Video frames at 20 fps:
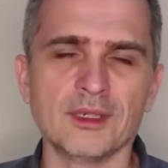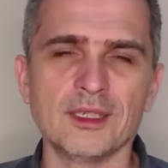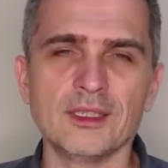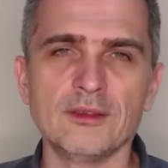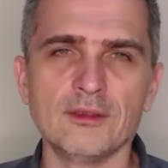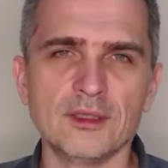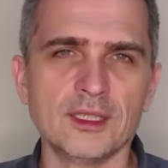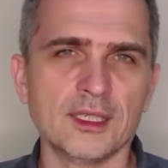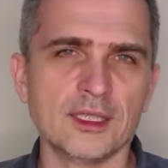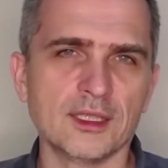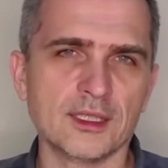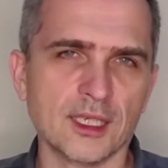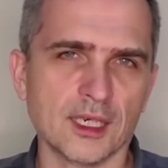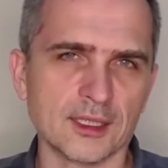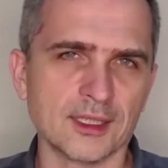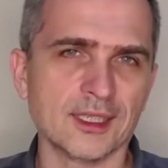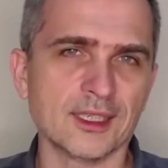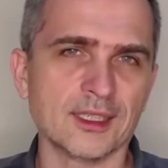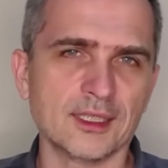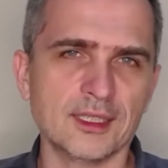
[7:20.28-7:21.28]
And
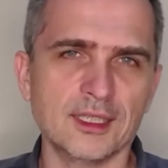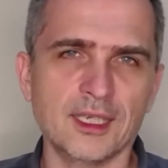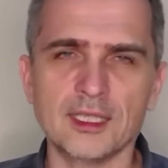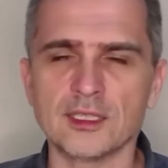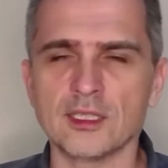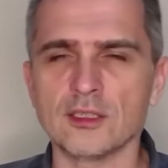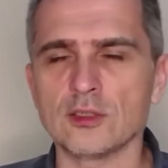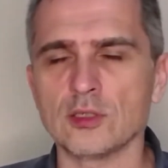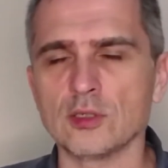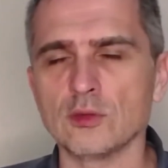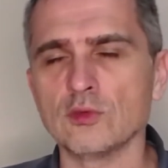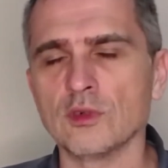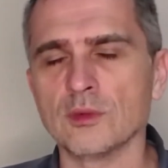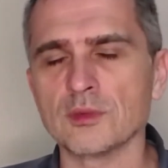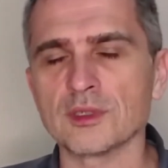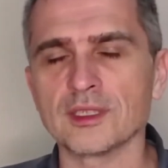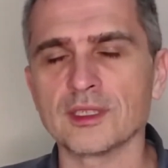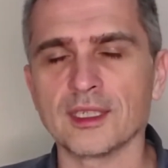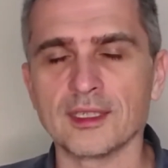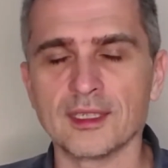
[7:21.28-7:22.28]
why aren't they hitting
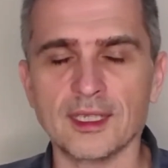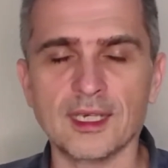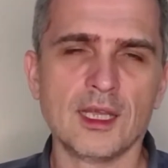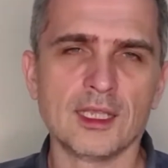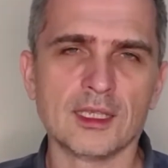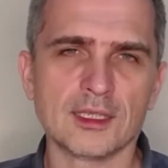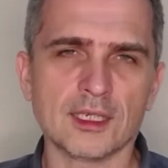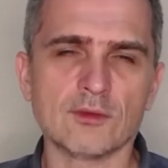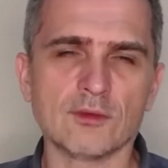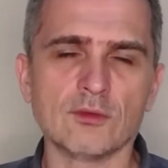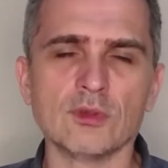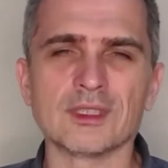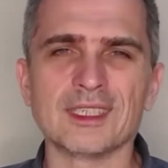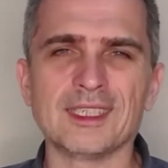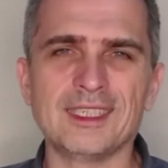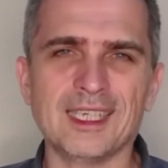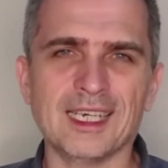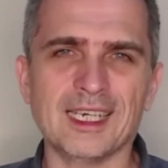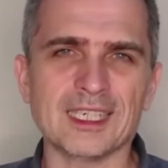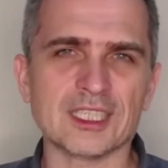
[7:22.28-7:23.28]
bridges?
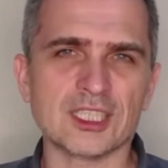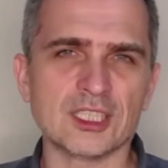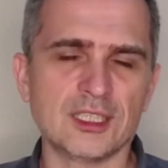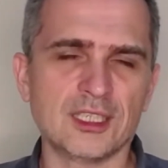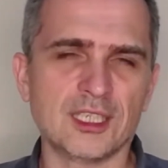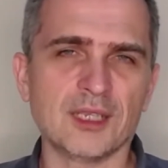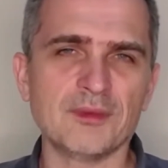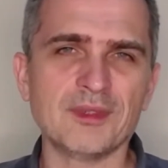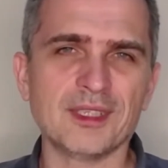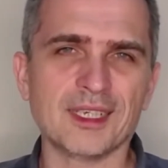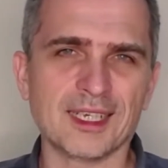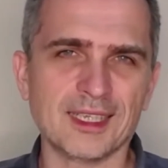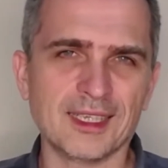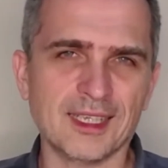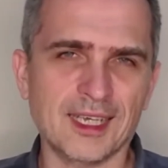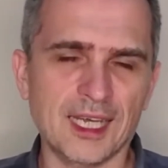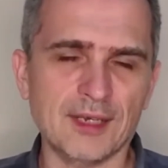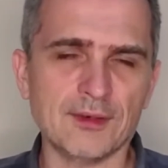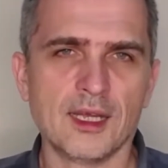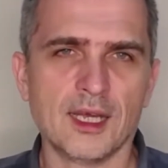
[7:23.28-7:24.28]
On
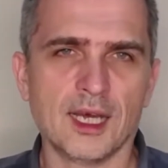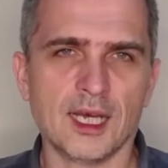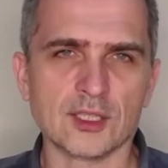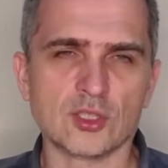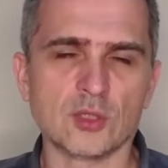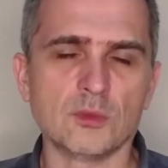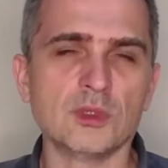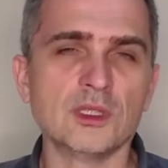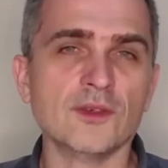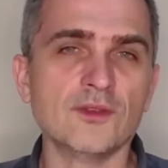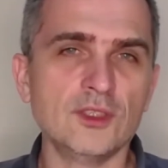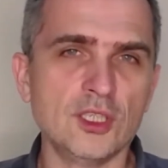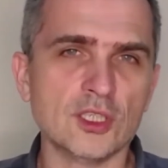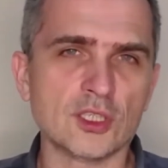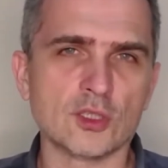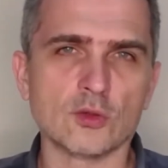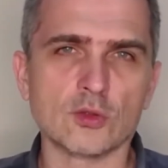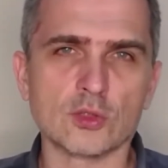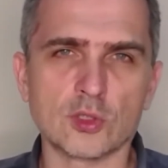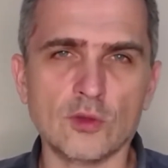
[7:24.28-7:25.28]
bridges, in
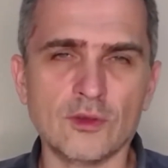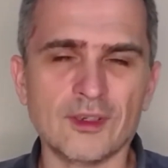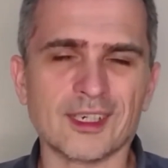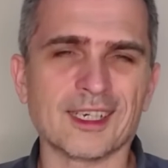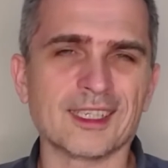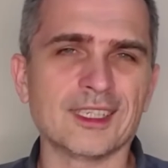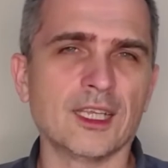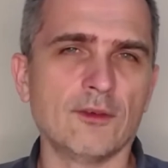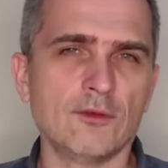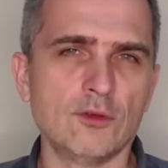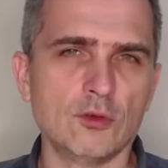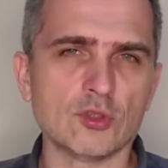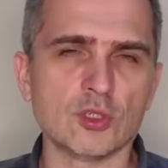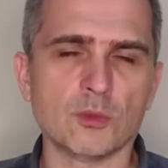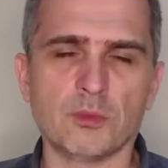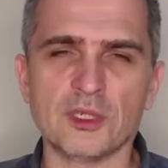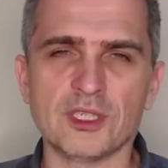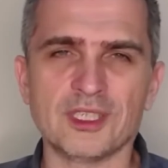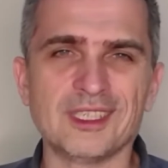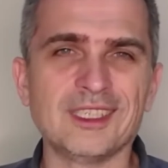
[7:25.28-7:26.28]
fact, they are
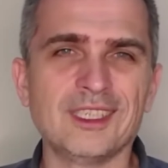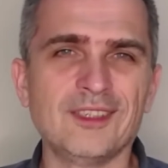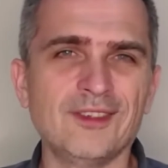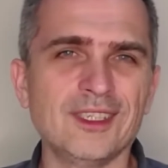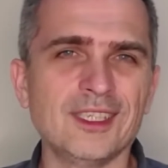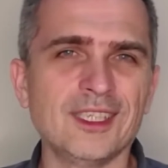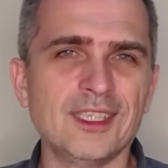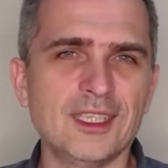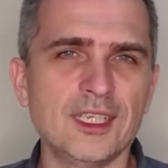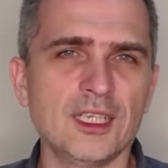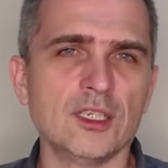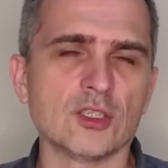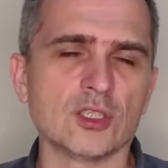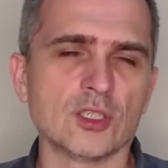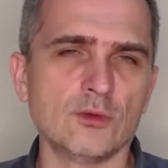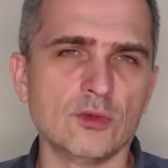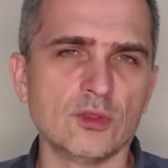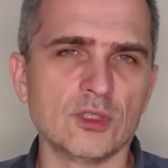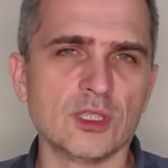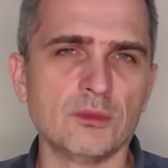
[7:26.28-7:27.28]
already trying
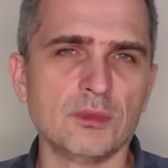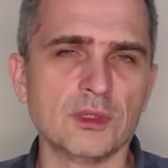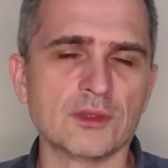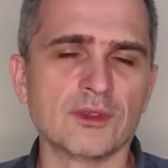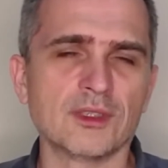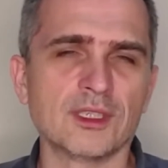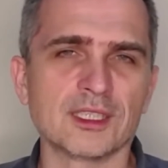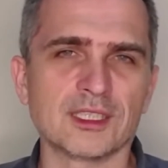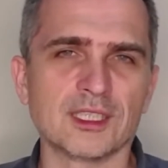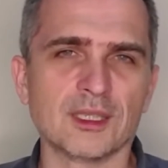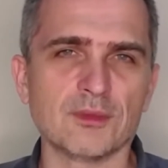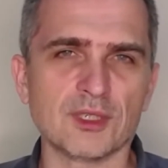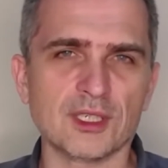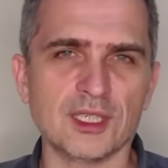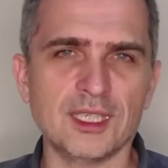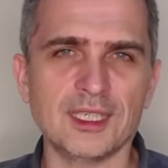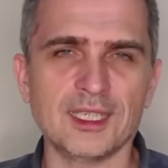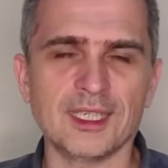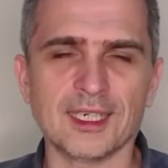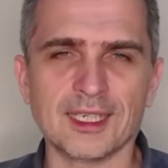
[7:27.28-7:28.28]
to strike.
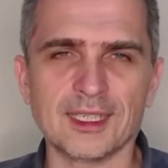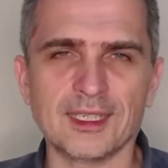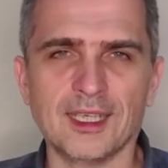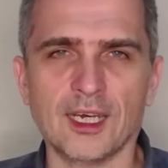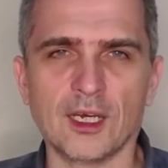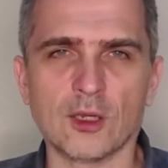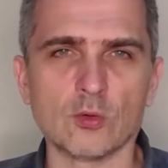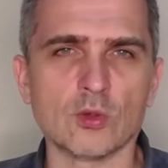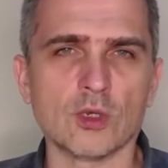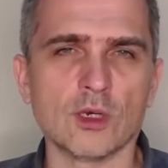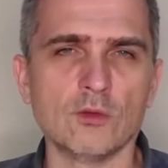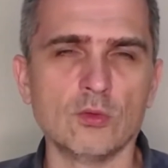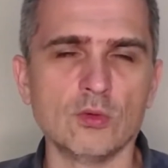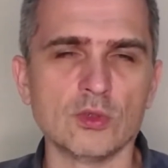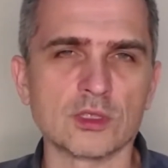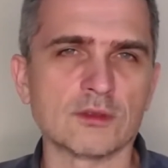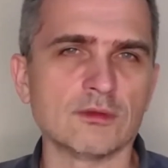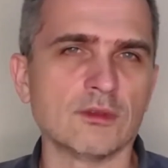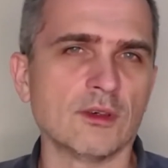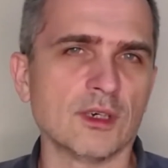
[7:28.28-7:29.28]
Why is
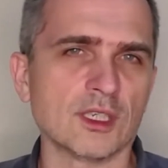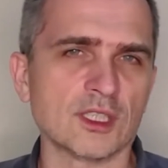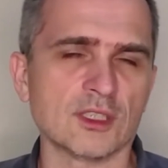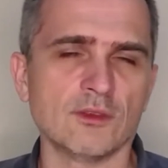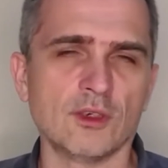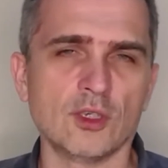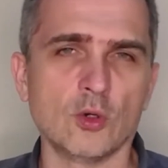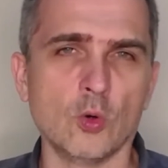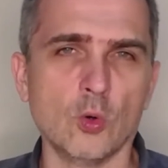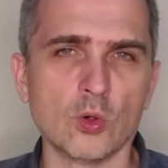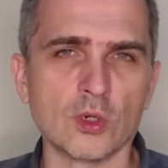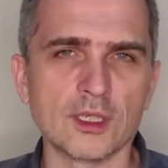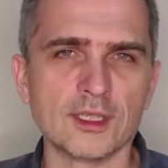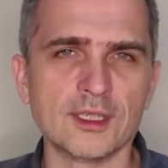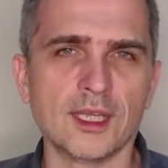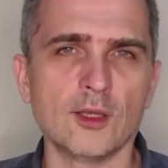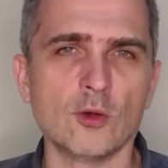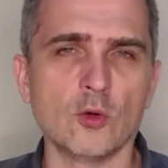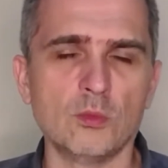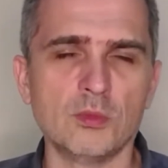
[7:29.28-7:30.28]
it not
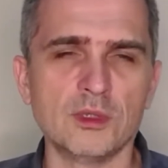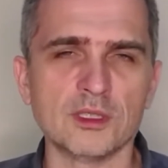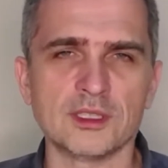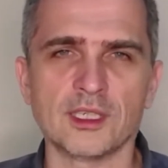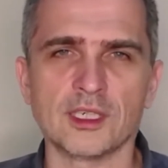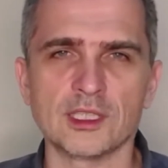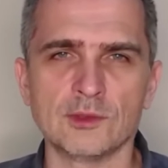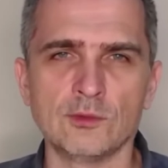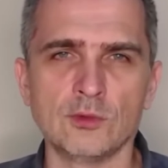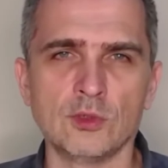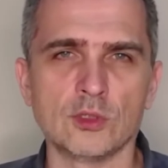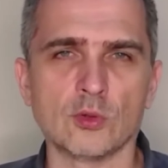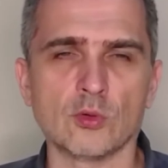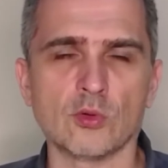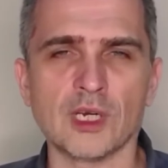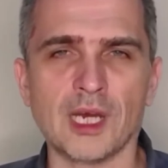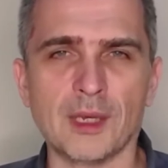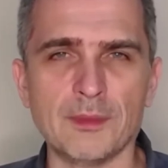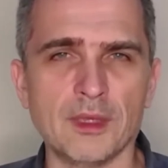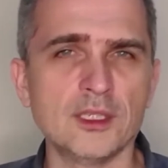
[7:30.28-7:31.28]
massive?
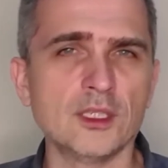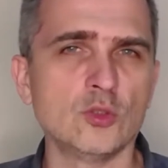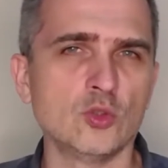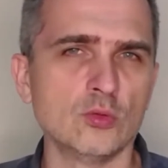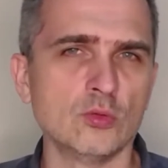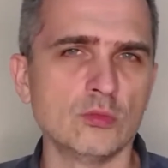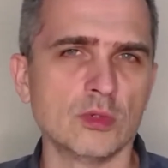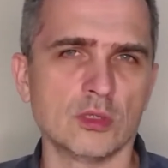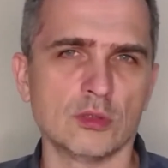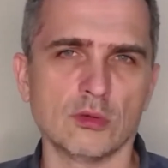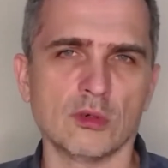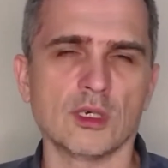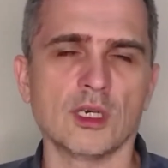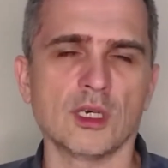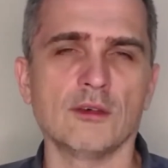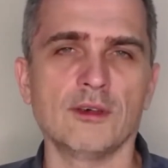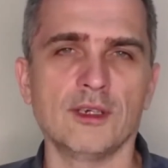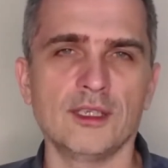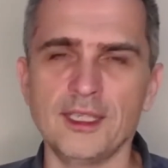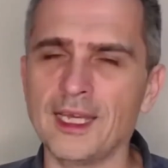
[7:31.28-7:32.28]
However, this is
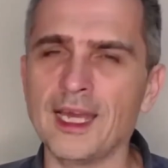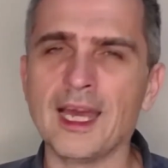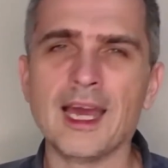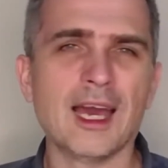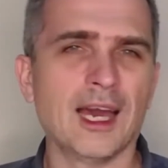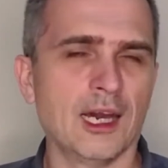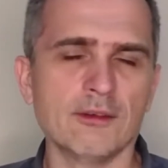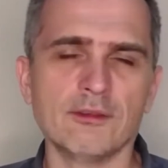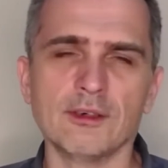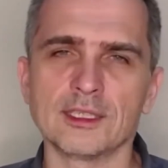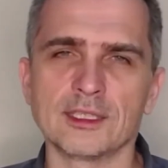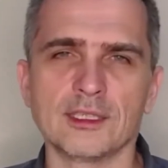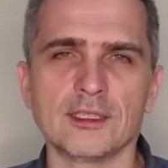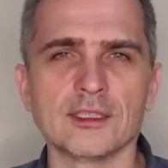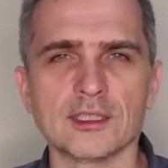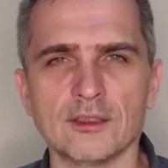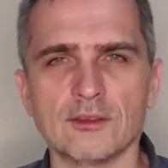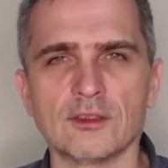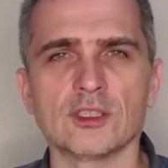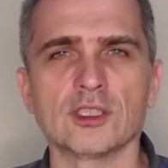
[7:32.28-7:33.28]
not a question
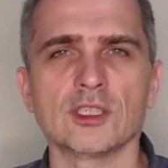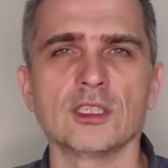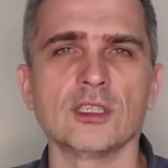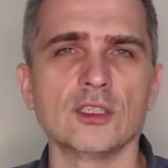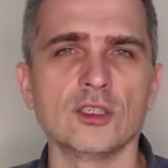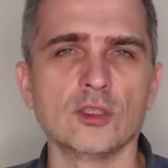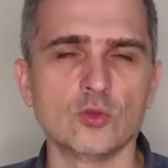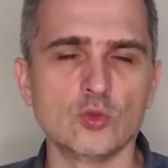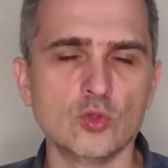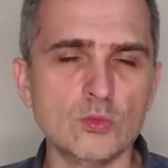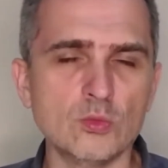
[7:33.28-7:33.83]
for me.